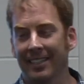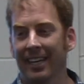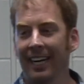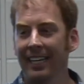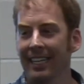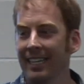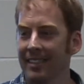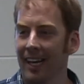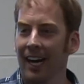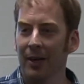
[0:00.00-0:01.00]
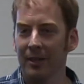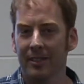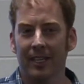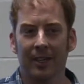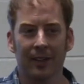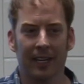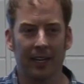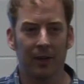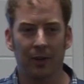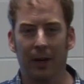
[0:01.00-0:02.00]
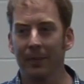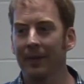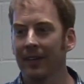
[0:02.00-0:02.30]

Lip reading: ideas I always think are like cream,